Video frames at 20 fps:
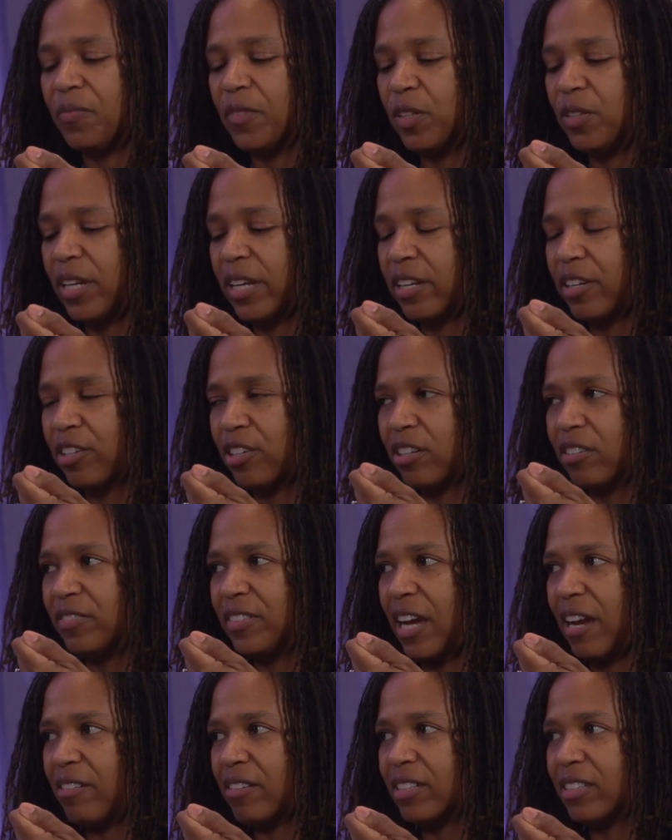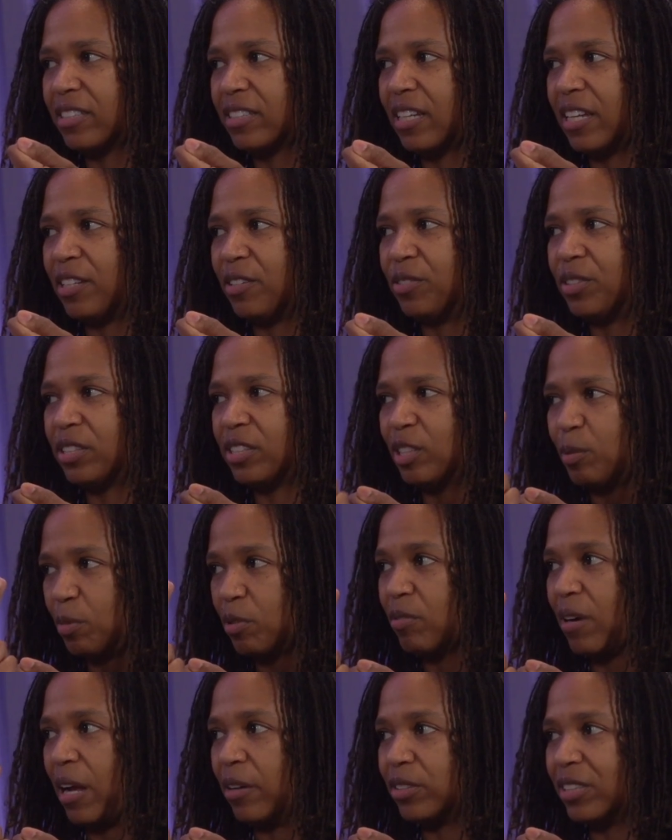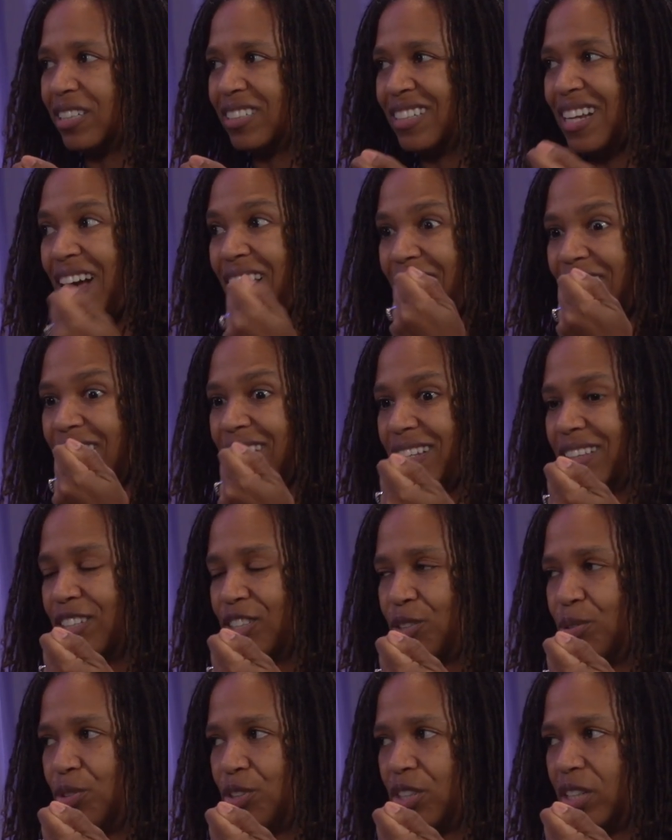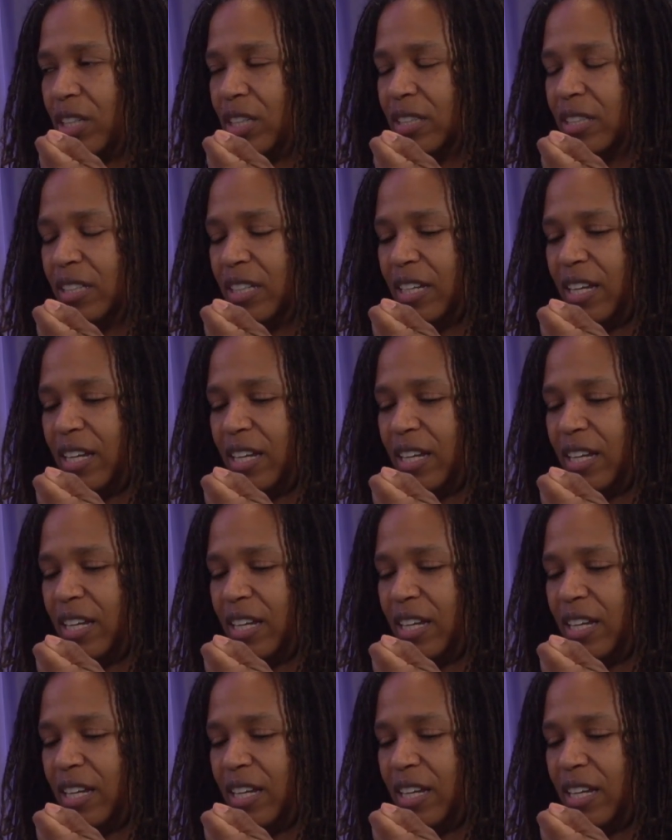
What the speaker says: You take a curved iris and you snip around it, not cutting the suture.